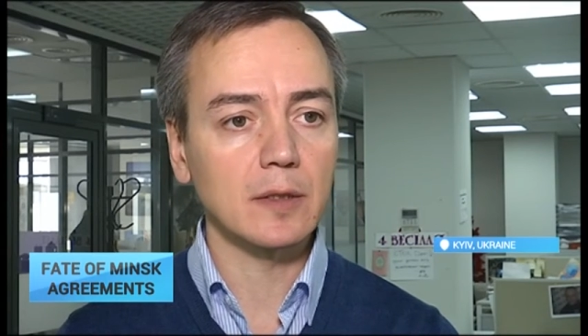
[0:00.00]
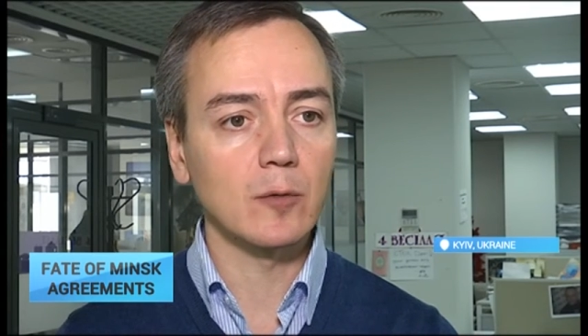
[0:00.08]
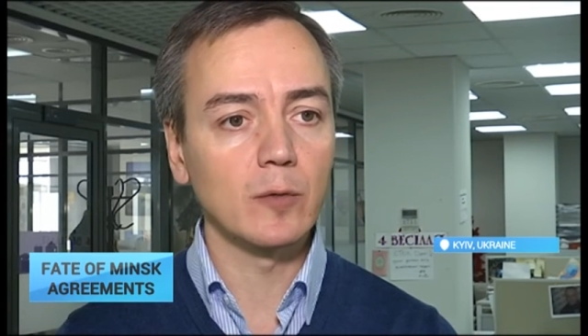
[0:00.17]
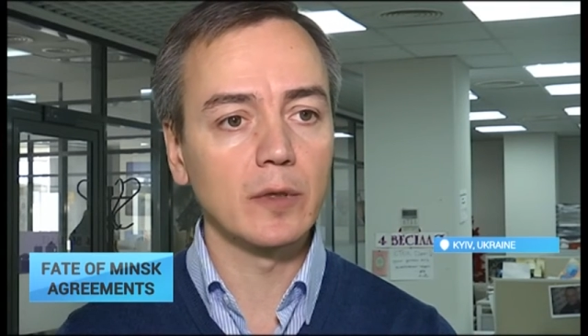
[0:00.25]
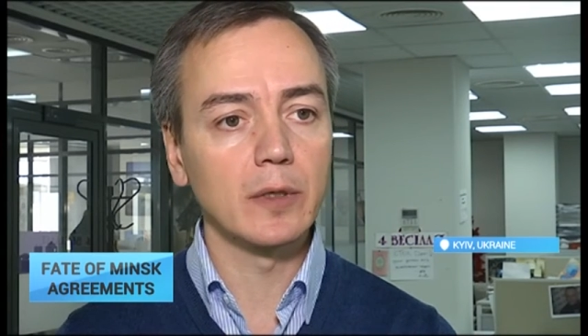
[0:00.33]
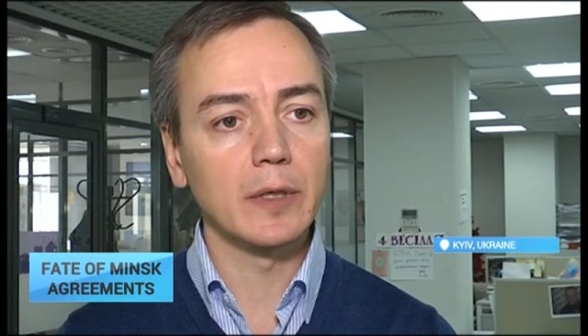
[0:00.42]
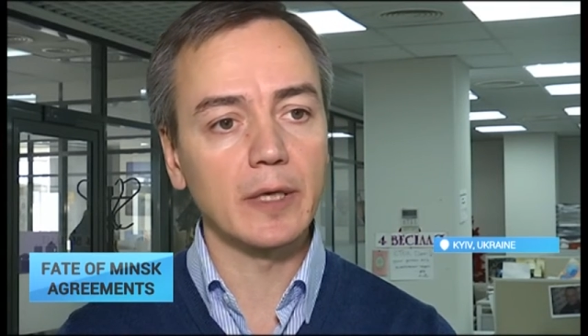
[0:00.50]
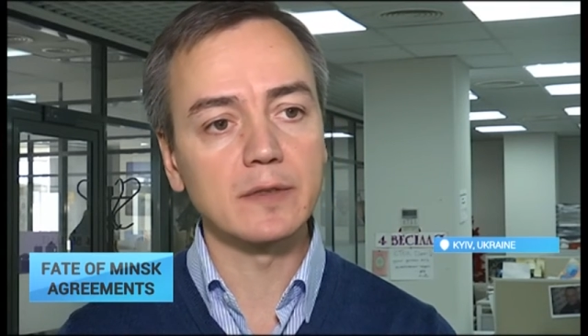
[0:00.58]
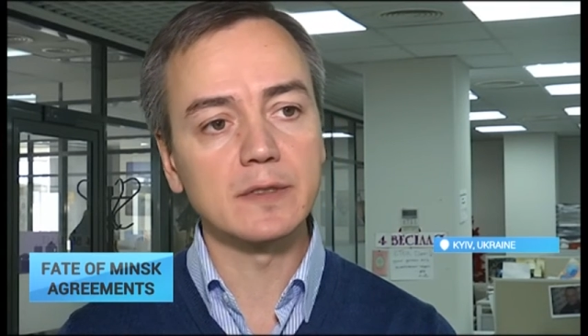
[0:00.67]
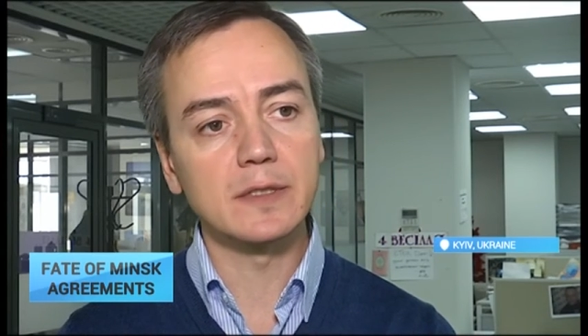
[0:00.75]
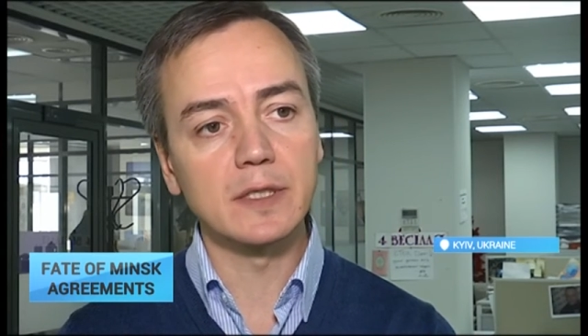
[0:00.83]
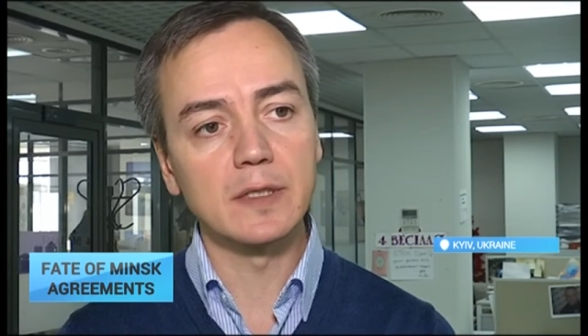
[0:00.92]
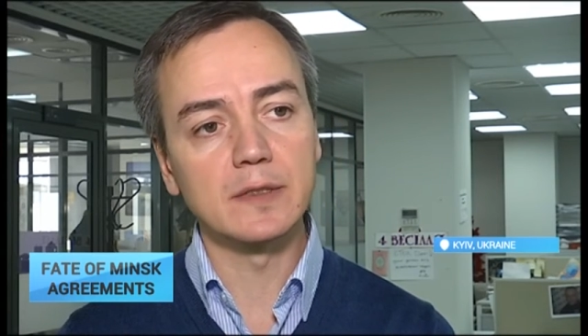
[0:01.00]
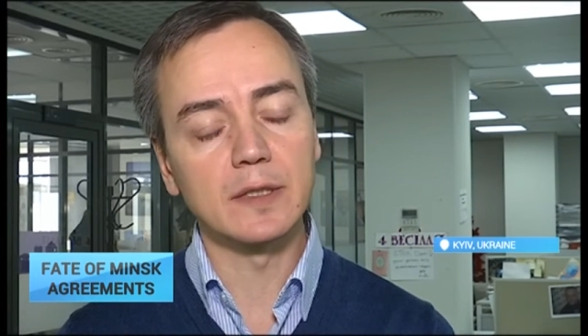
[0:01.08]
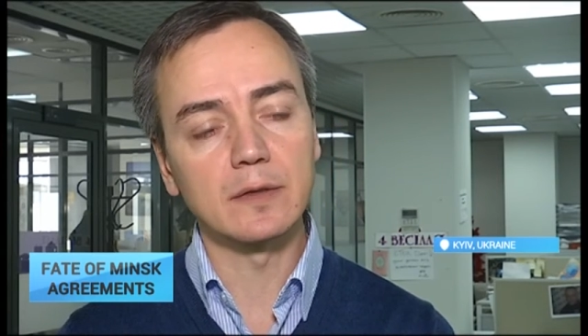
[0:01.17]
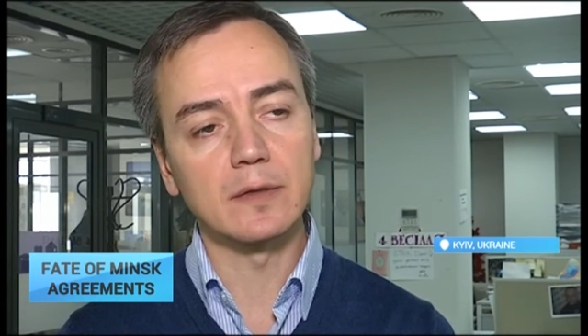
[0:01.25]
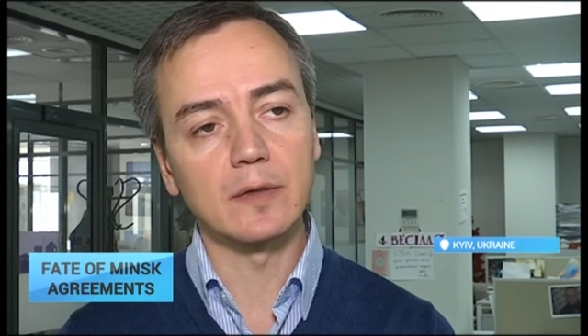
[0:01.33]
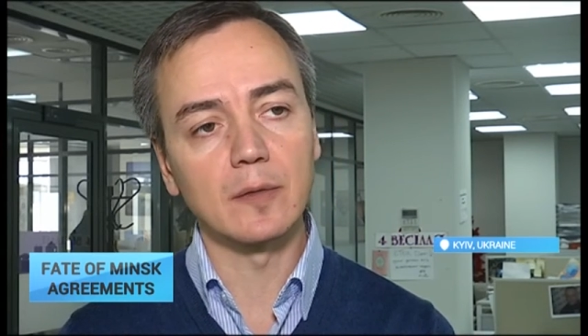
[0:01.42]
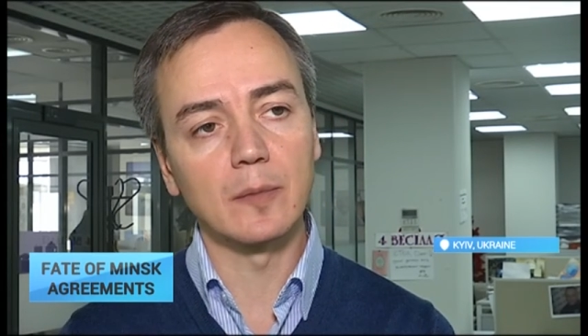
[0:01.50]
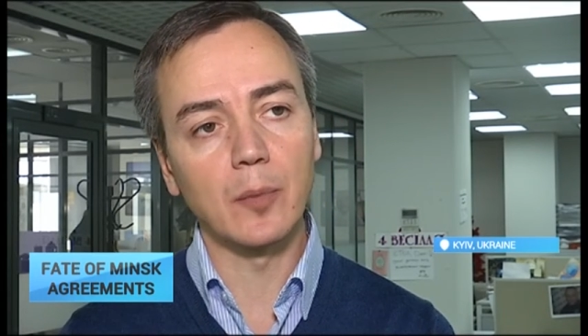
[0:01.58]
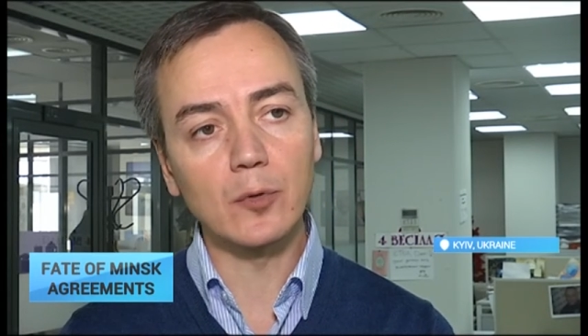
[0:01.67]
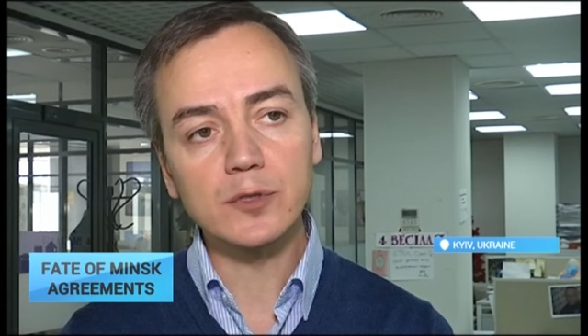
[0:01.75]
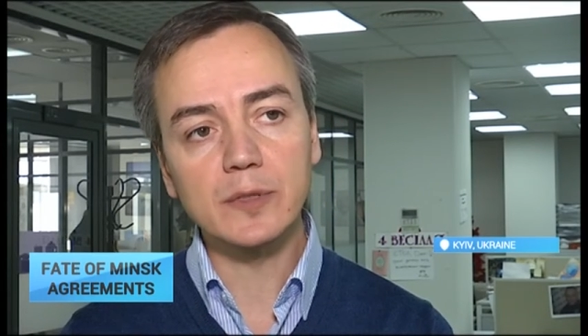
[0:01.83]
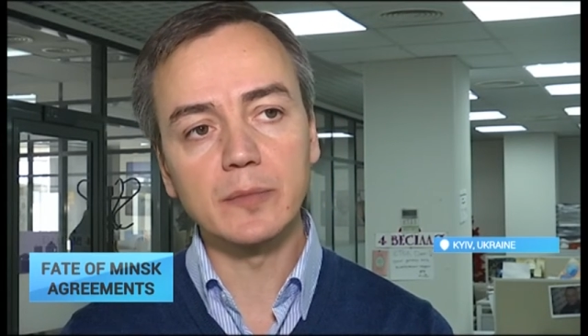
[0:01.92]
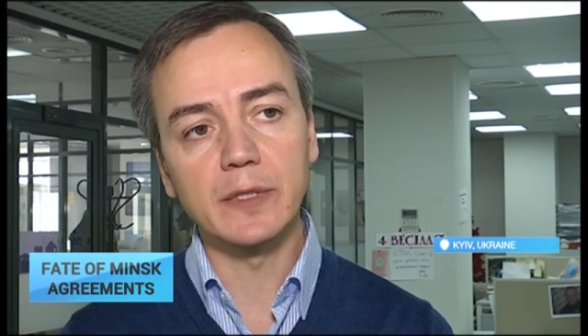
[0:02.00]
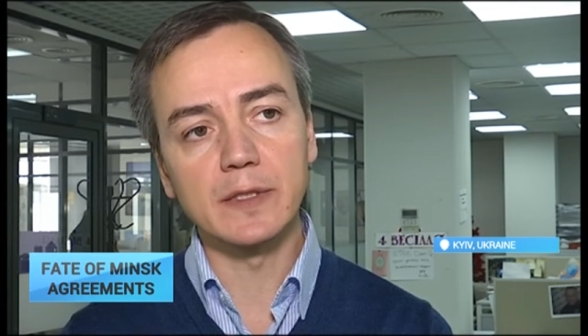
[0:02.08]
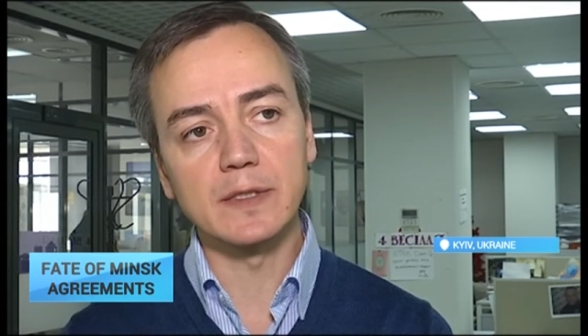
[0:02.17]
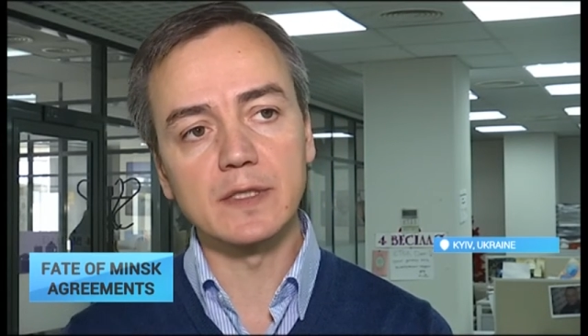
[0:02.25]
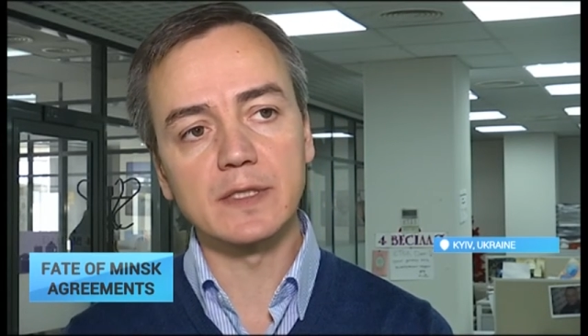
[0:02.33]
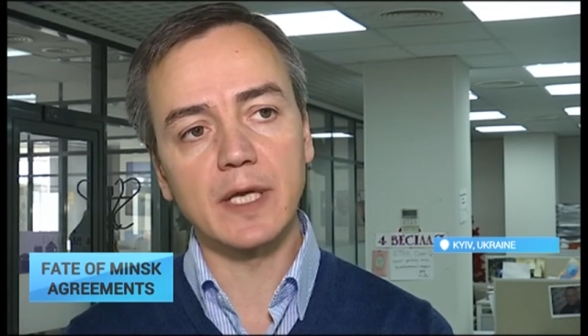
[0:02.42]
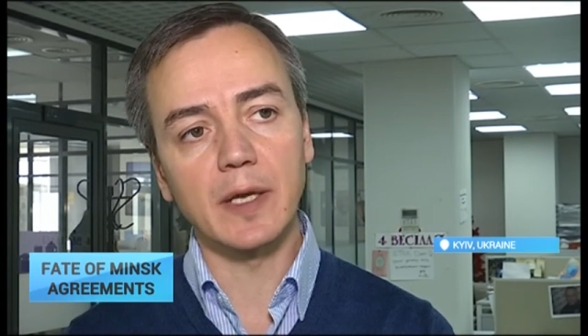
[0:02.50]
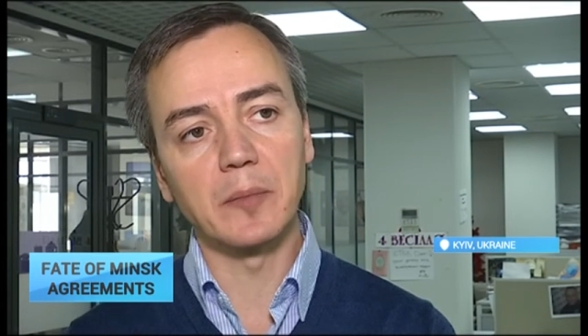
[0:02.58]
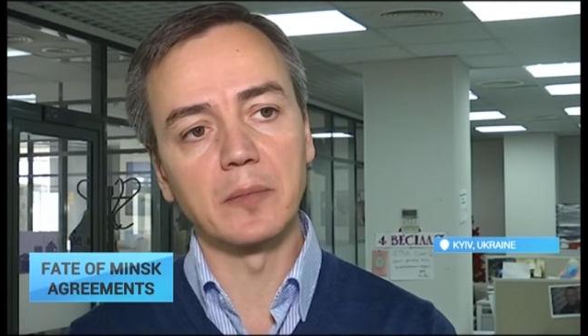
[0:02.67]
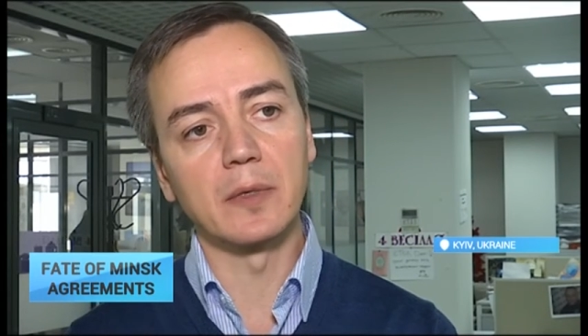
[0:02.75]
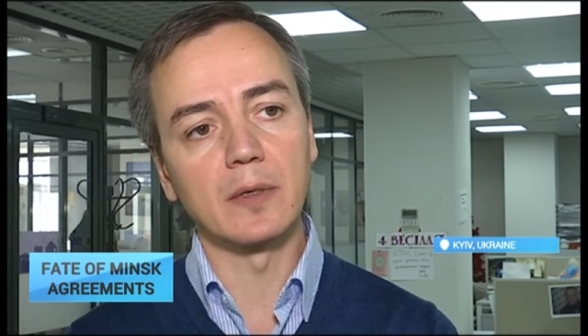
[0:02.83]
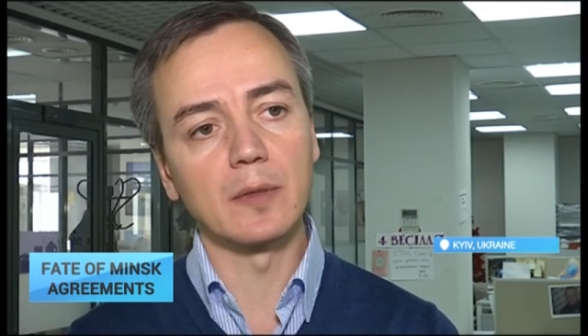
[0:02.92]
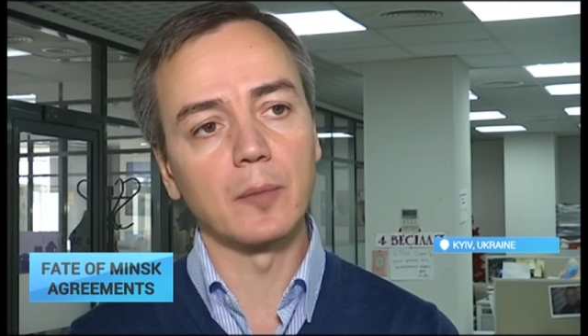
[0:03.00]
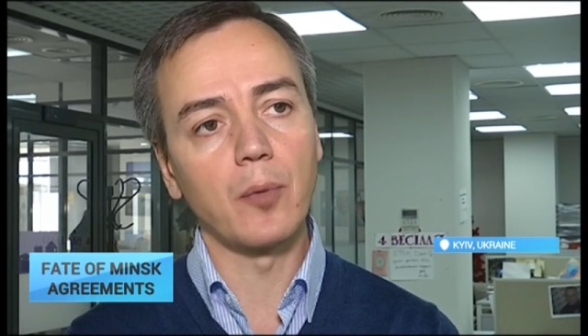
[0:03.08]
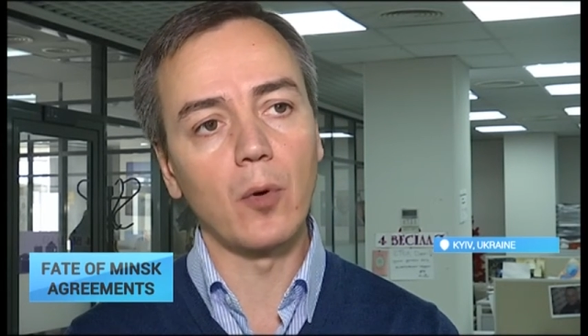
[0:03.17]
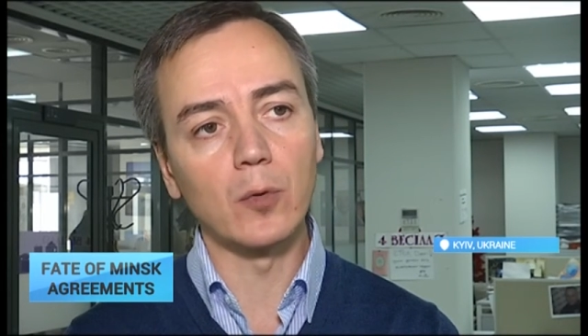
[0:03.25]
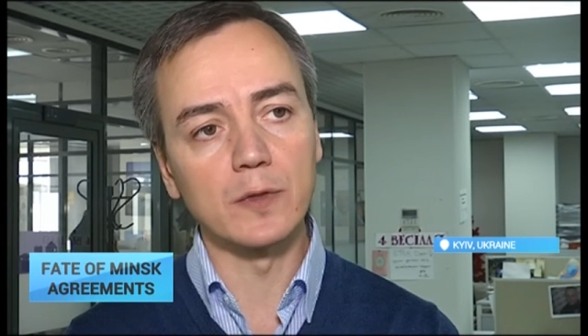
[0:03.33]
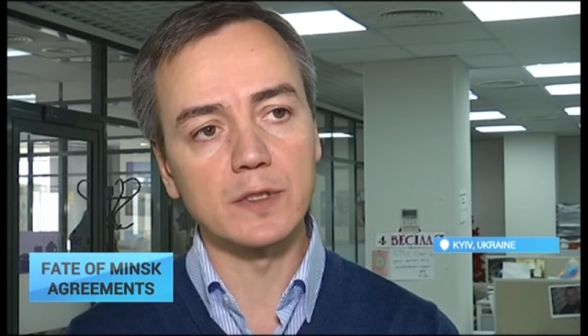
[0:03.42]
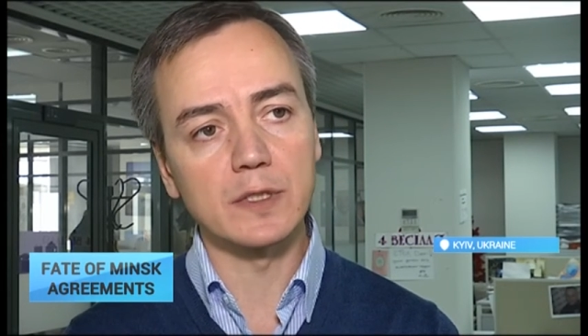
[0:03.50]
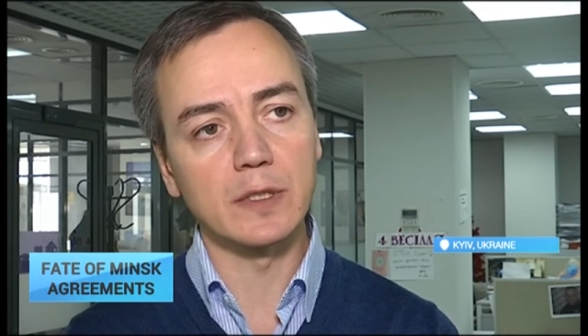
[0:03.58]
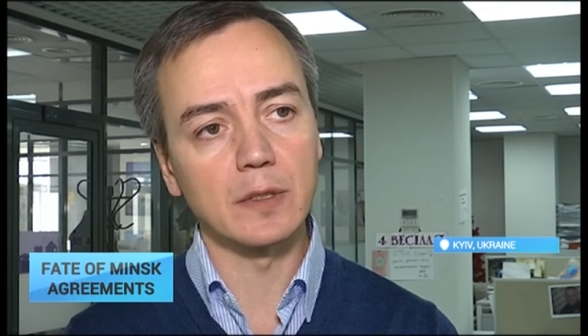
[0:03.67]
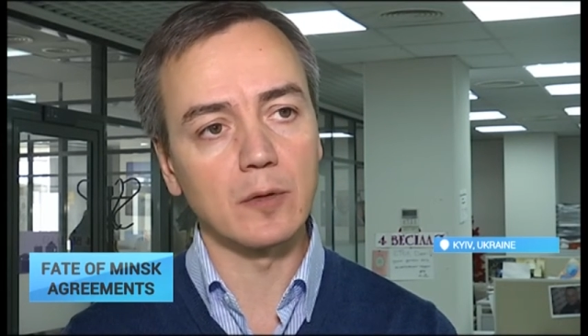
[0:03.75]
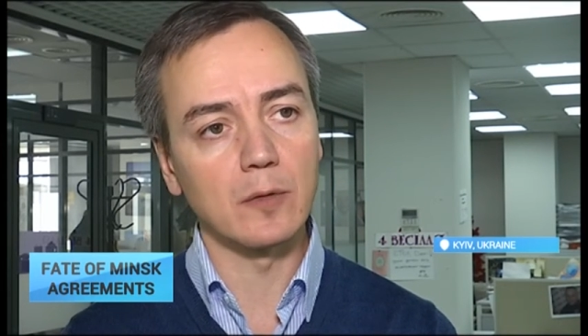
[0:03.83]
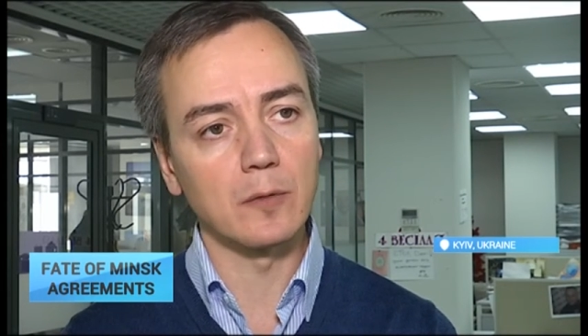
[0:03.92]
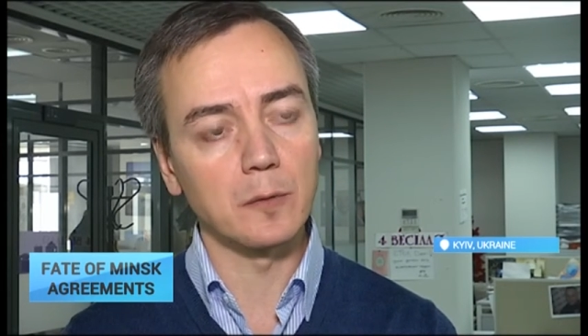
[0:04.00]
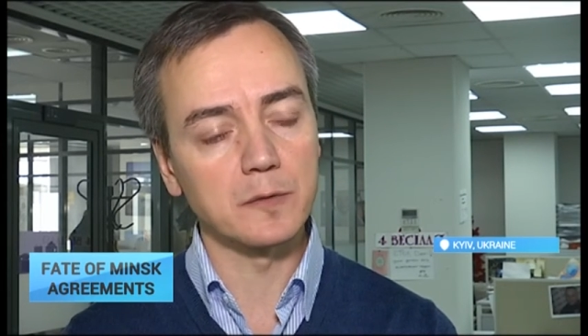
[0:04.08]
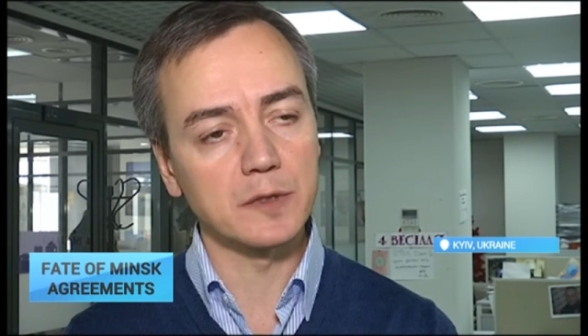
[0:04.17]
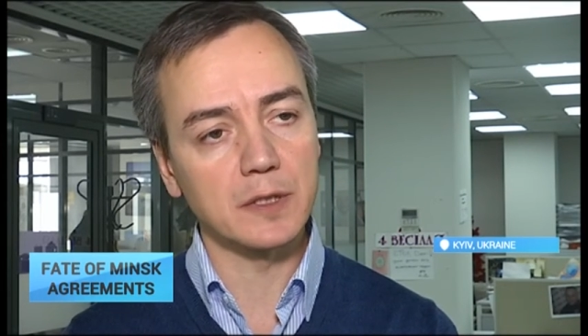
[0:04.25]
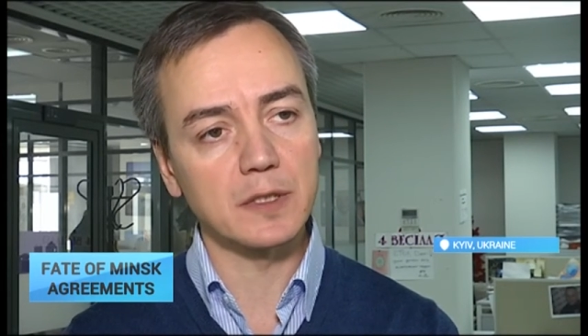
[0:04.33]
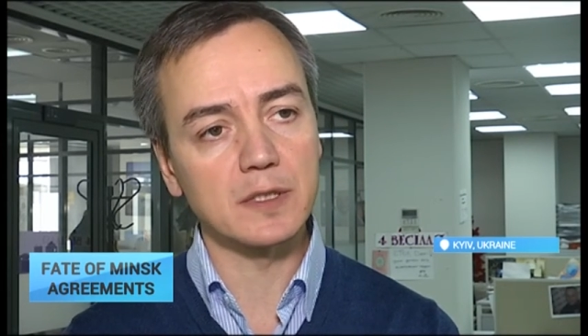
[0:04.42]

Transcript: we can see that possibly the same policy of the United